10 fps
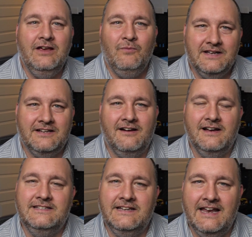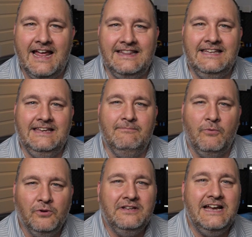Wisconsin at the
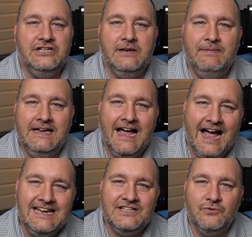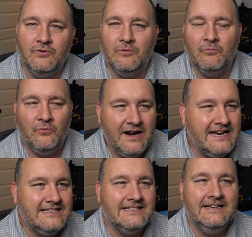multi-GP Ice Storm
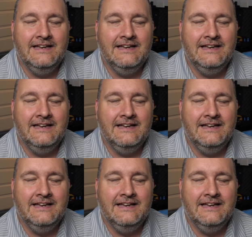race.